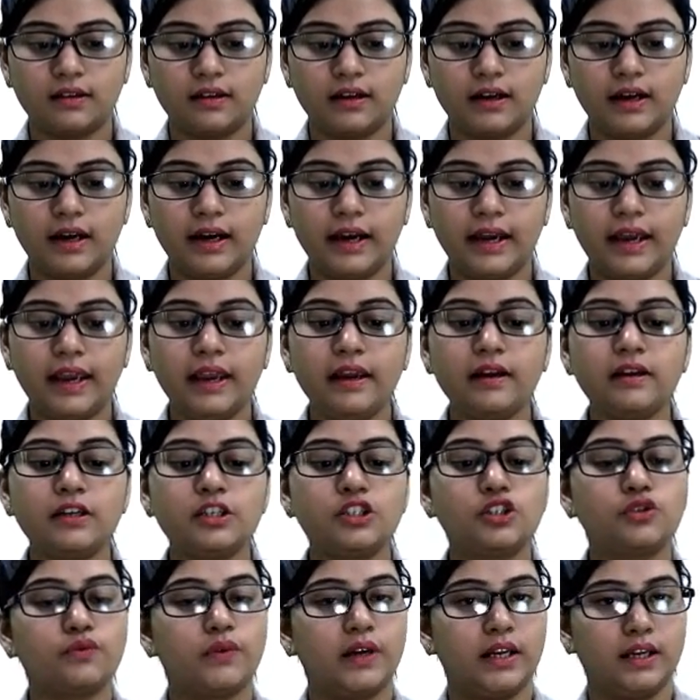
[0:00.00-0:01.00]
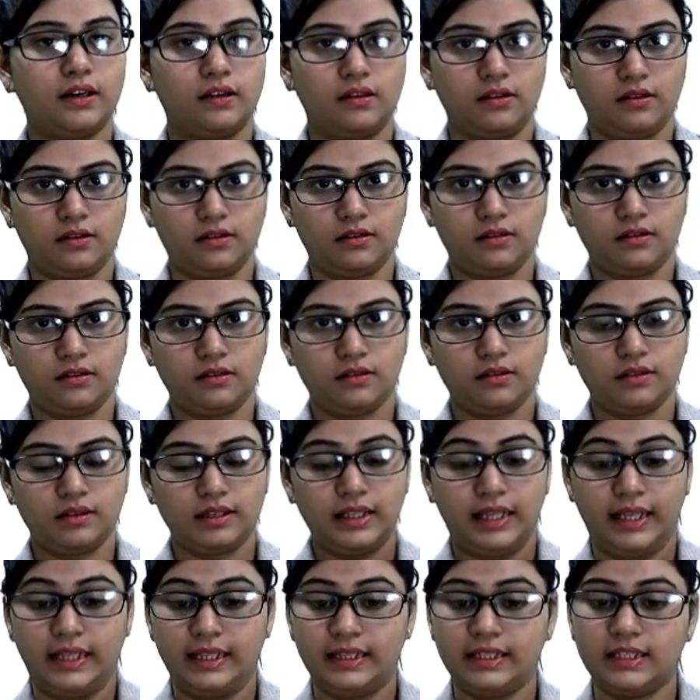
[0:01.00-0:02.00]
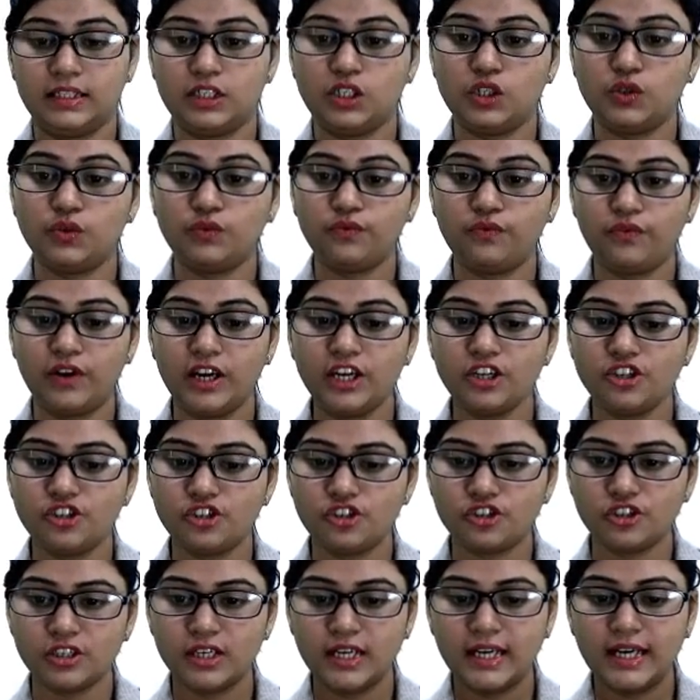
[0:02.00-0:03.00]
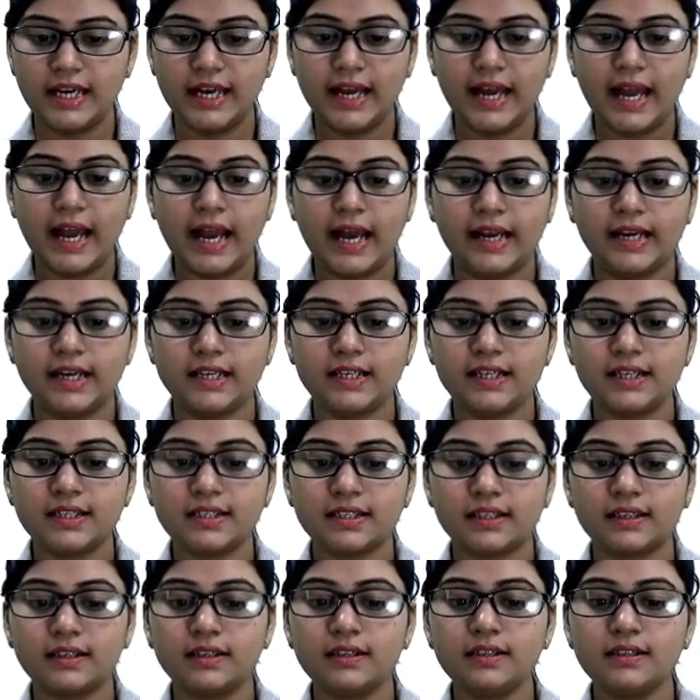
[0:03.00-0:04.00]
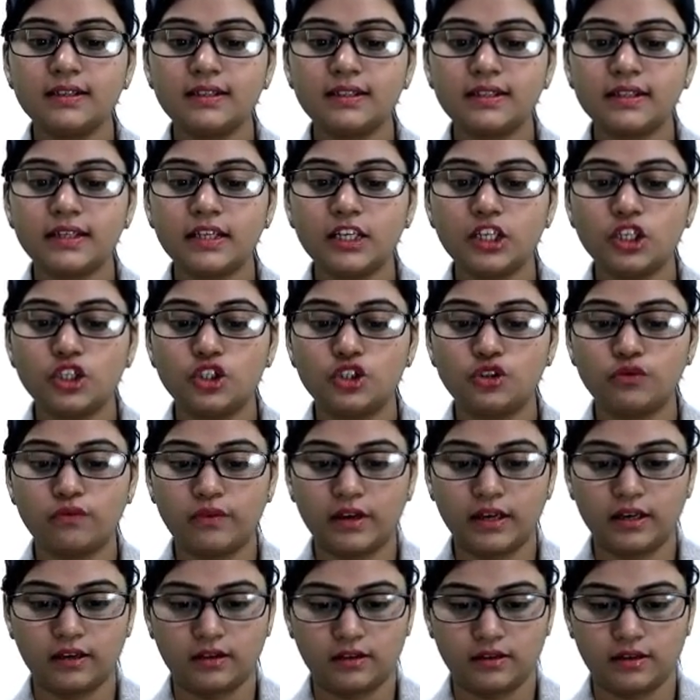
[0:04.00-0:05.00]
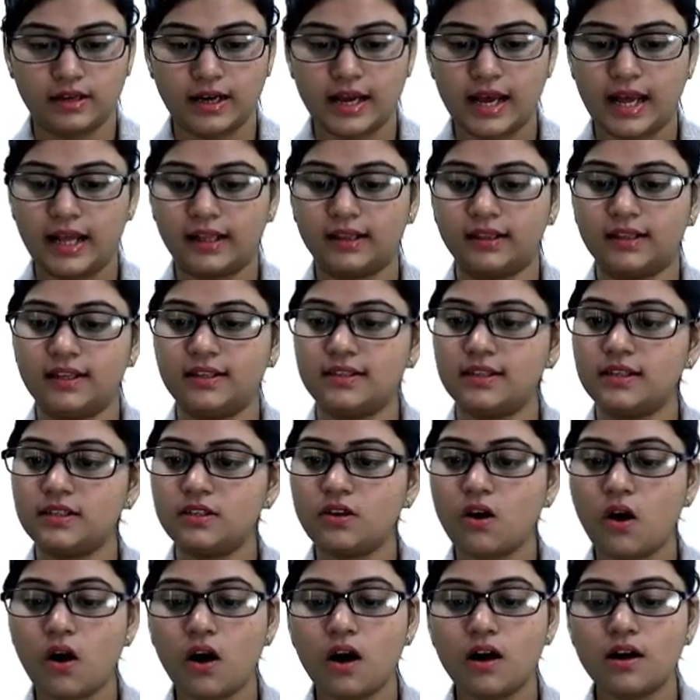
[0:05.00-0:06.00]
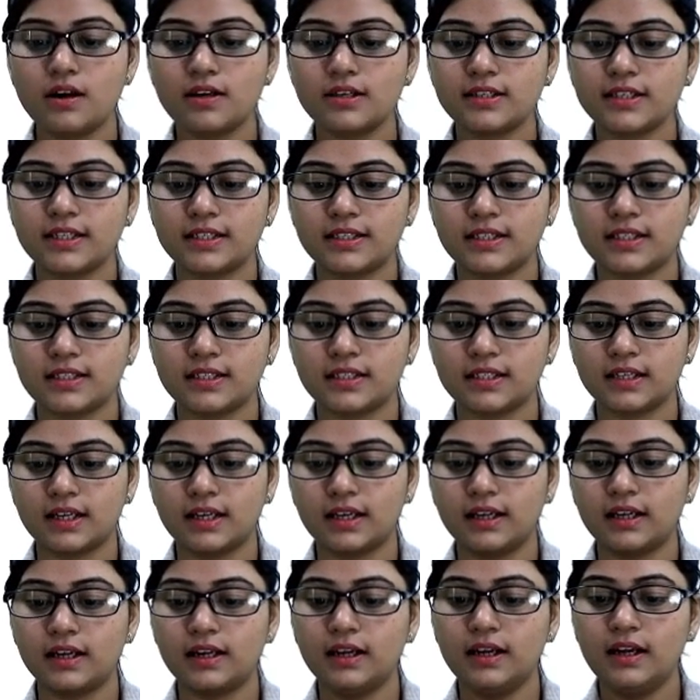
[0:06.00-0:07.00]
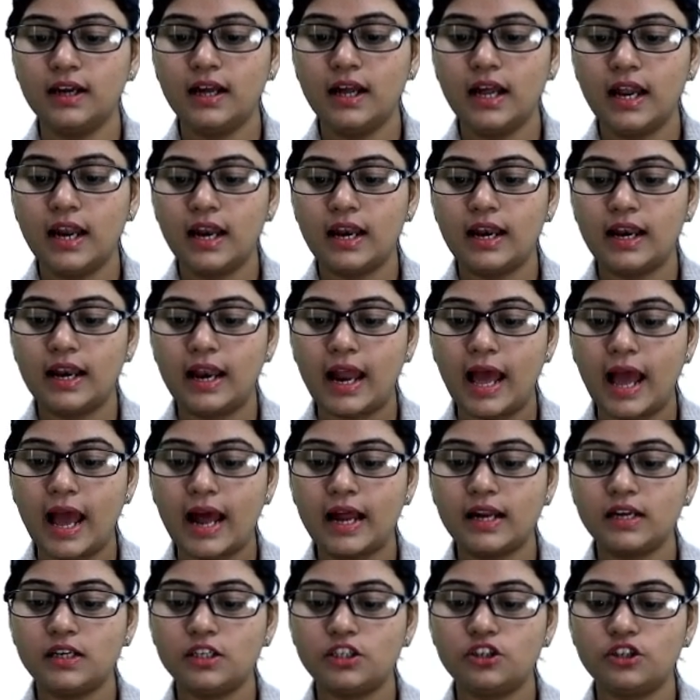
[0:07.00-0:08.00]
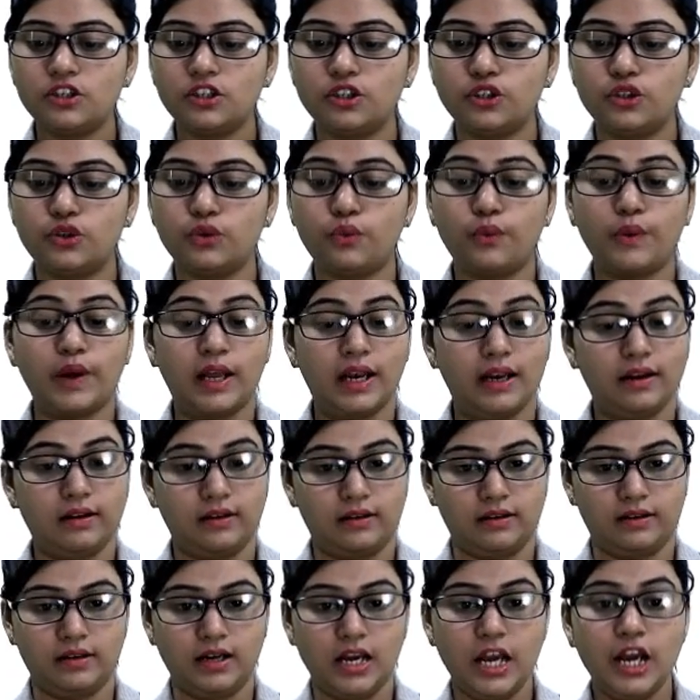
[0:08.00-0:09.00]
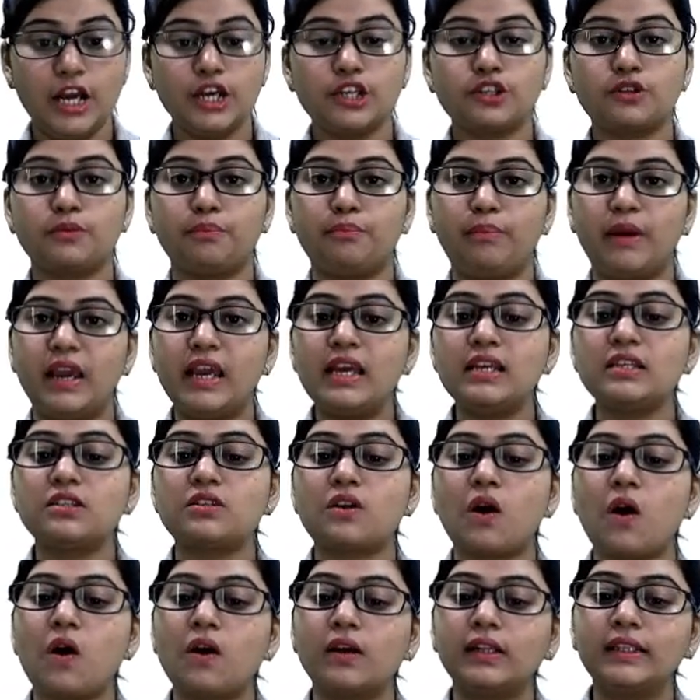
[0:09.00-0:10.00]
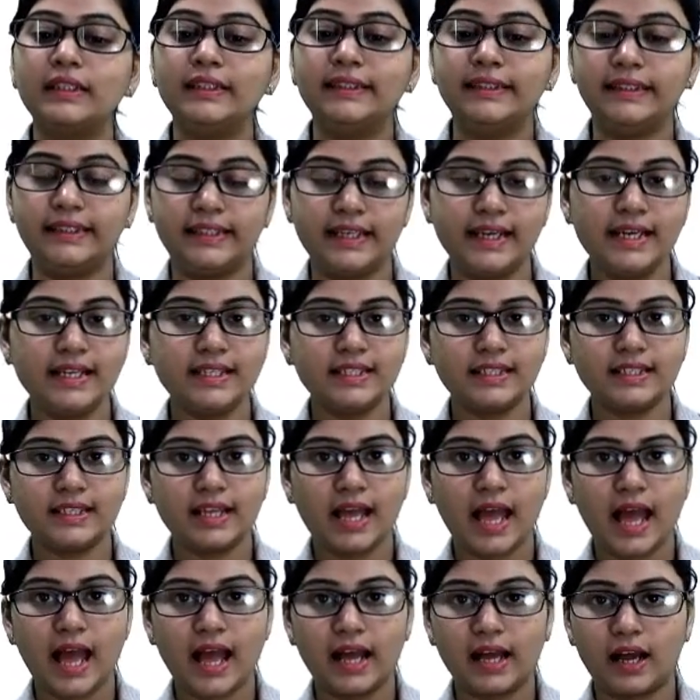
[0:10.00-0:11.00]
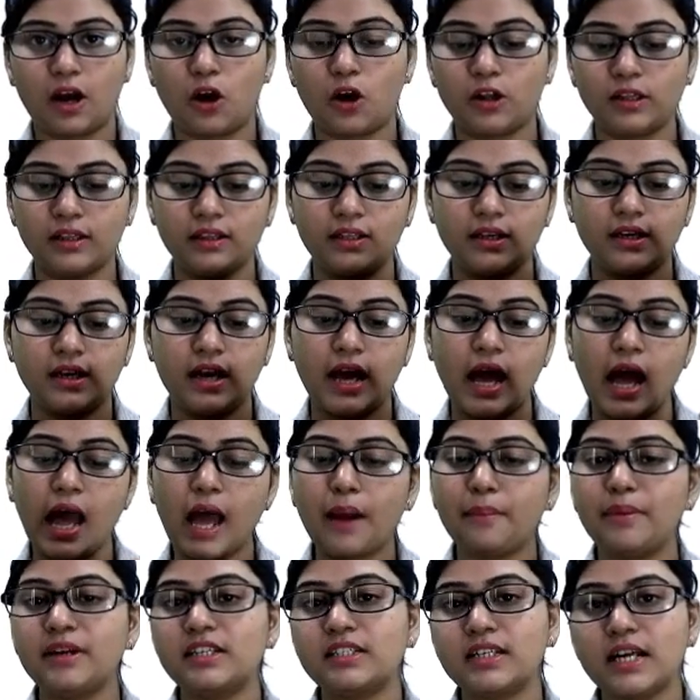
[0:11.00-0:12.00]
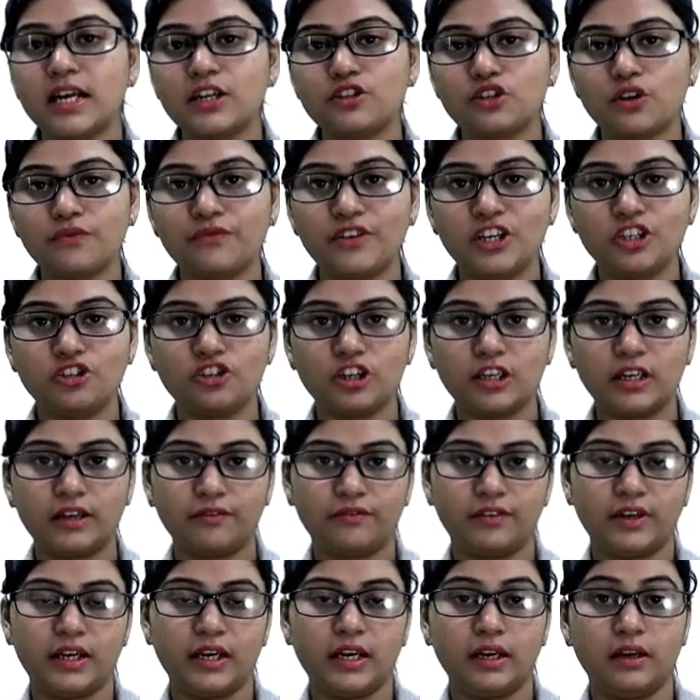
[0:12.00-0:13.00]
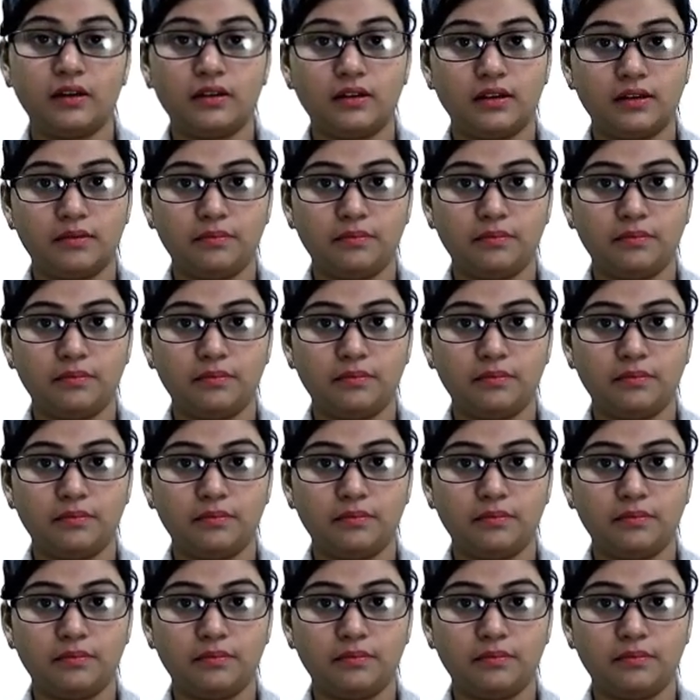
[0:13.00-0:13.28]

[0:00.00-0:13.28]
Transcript: an air dweller. This is fish and it is a sea dweller, and this is horse, it is a land dweller. So based on this, on the habitat of each and every